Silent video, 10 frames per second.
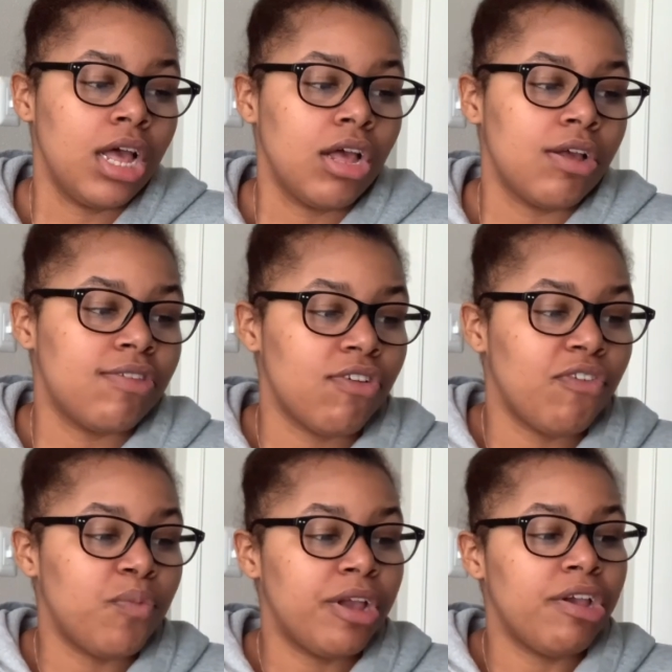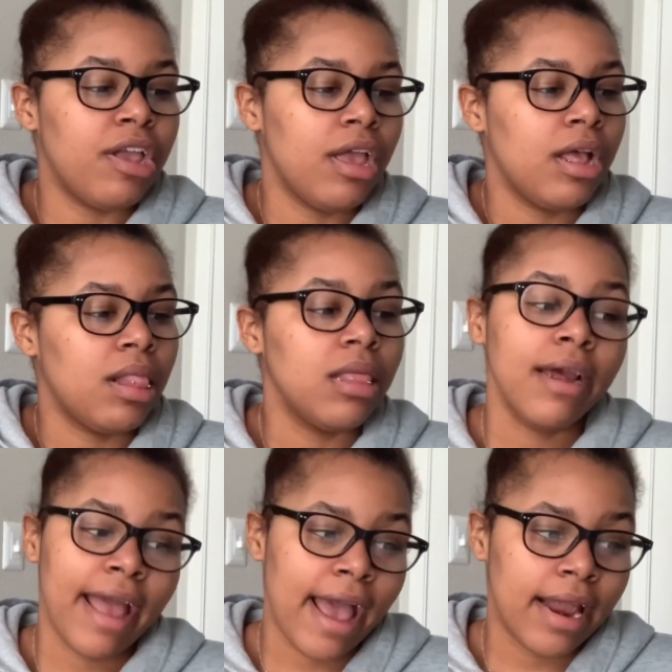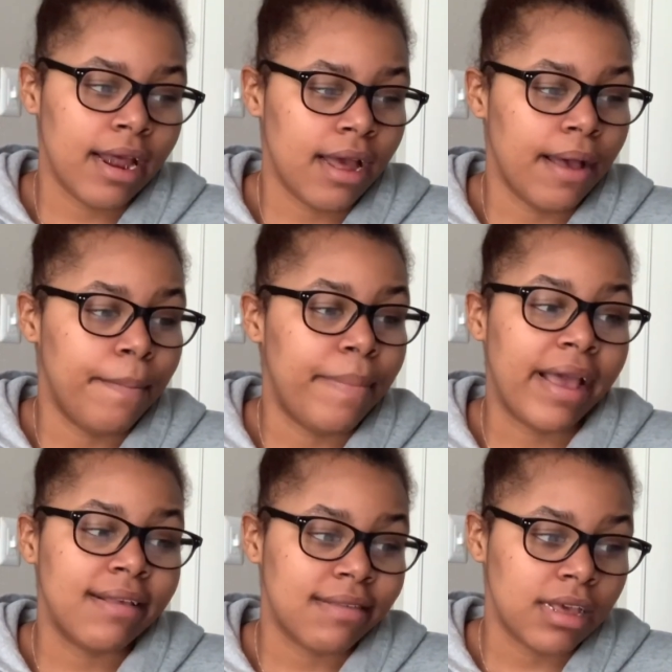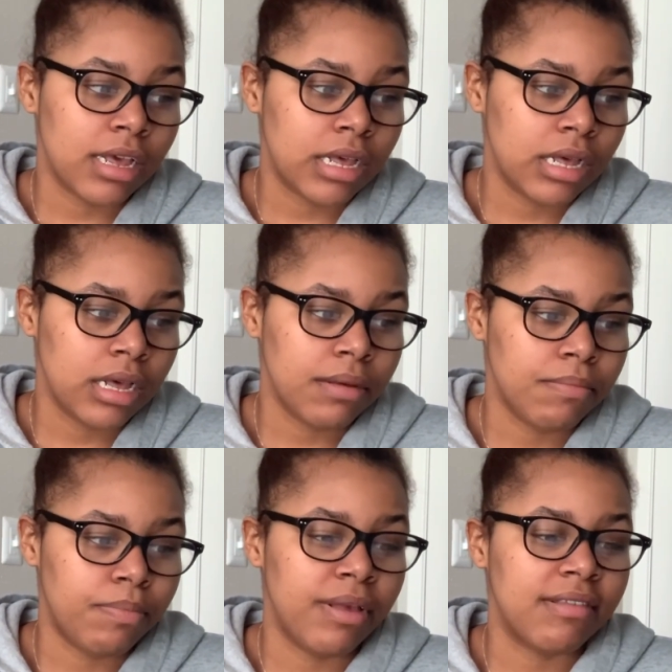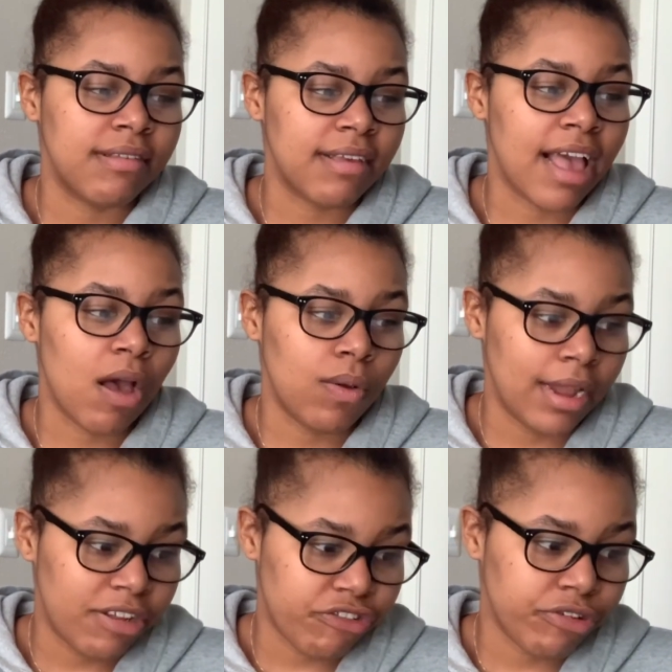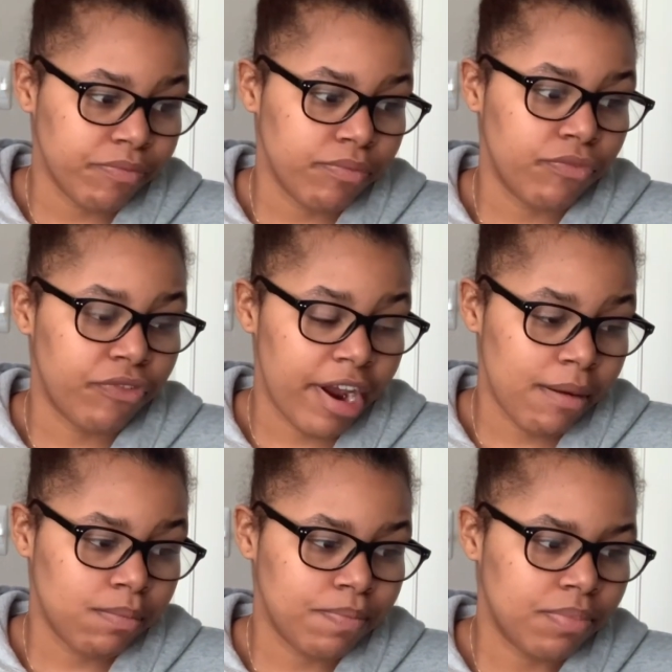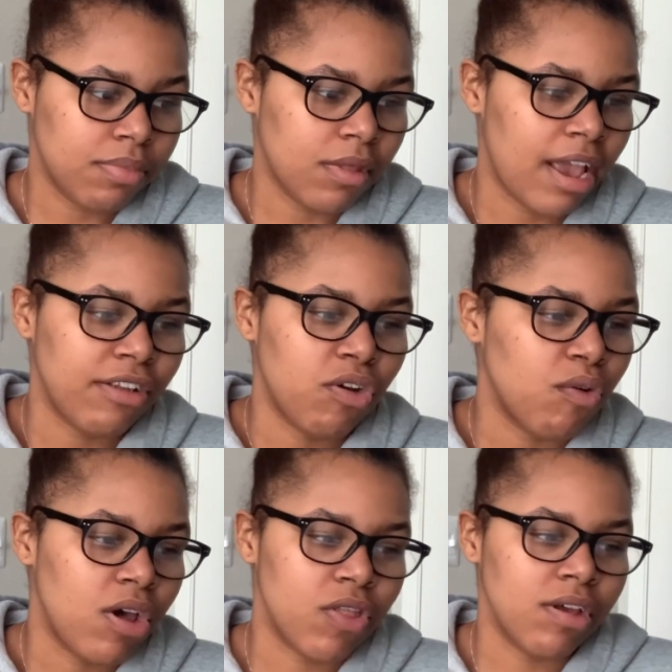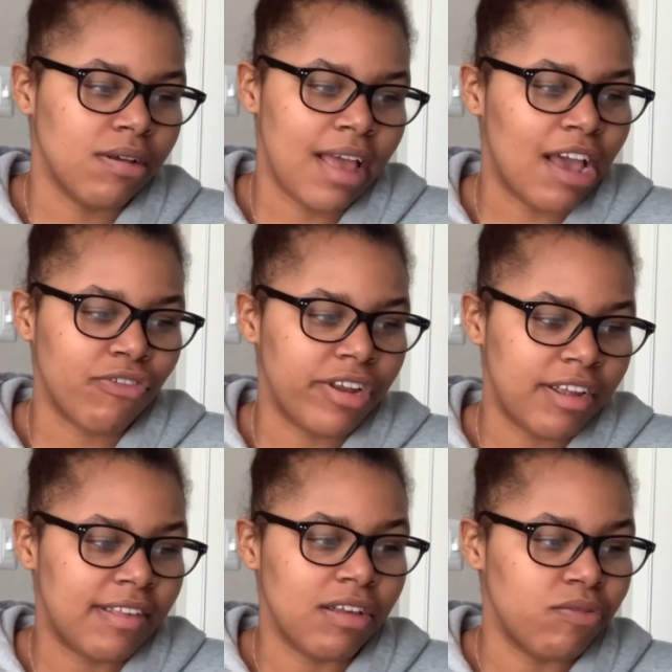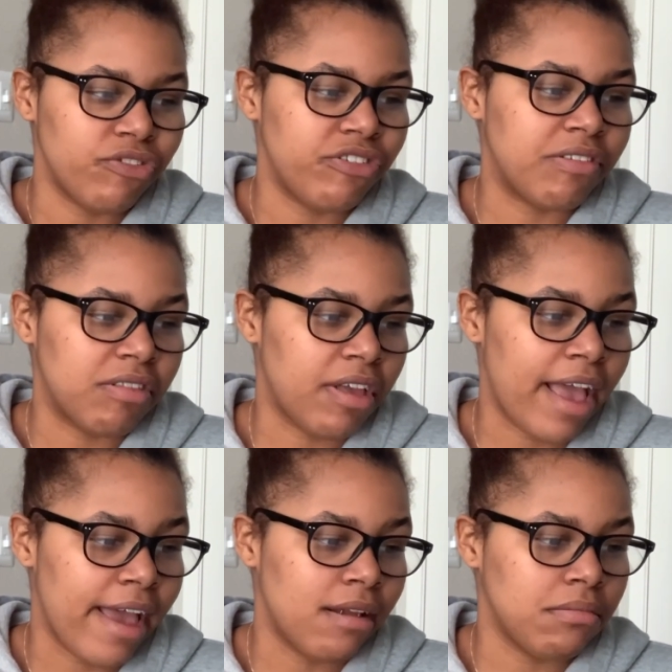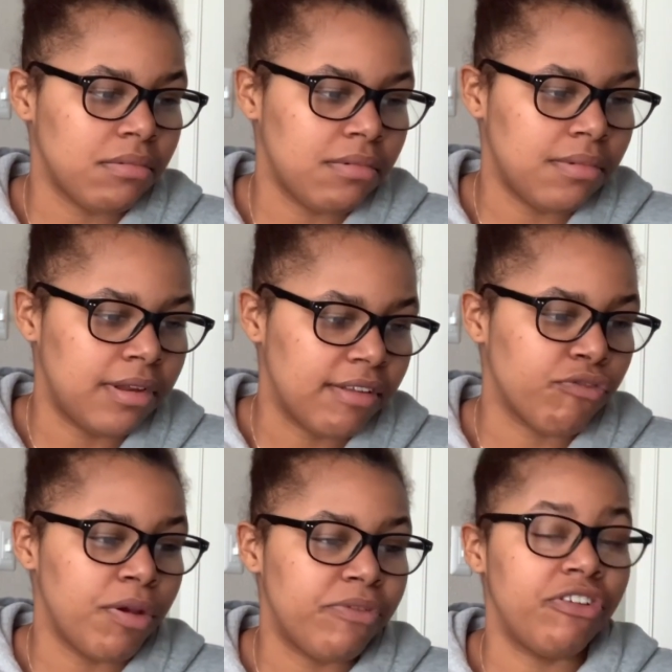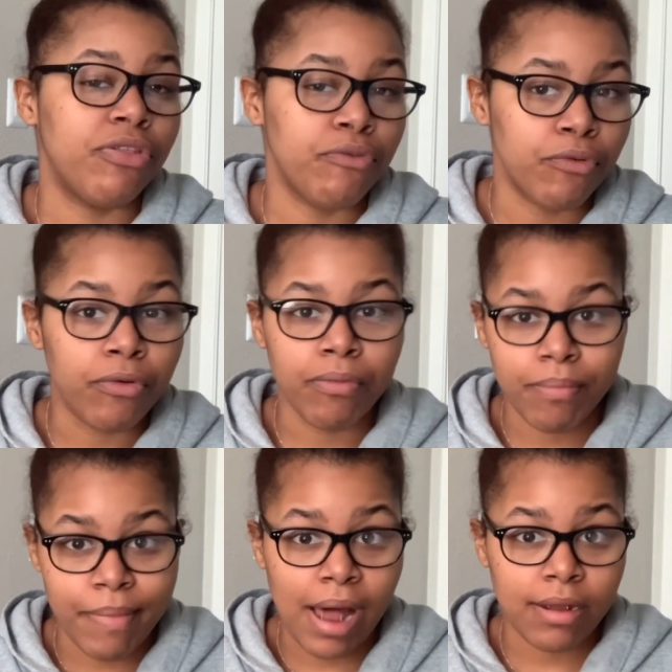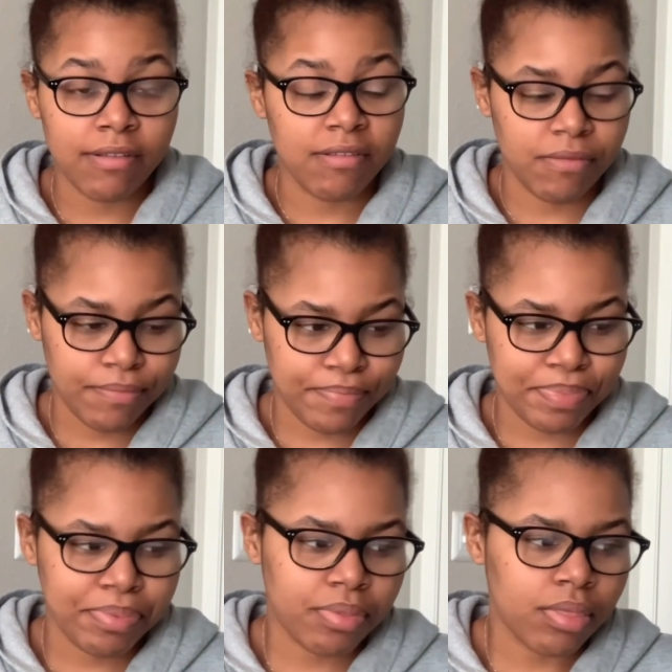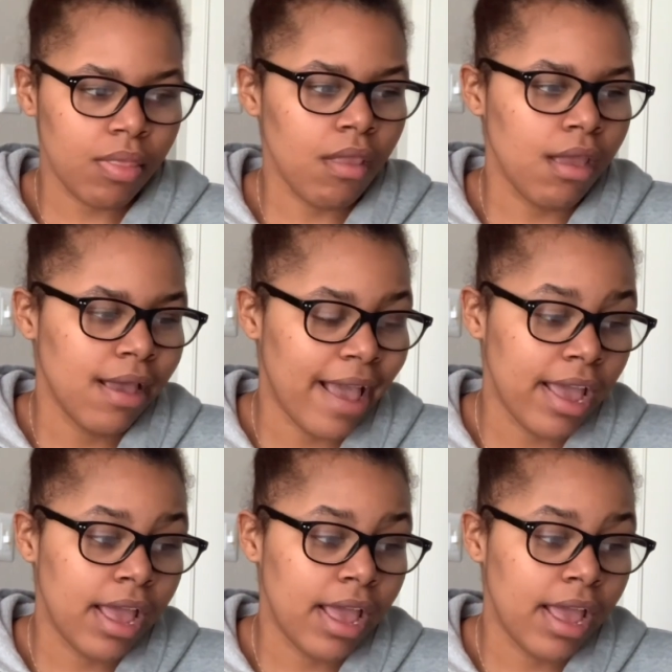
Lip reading: So if we look at a basic business account ledger, right? Ignore all the extra details. Just look at description through balance. Okay?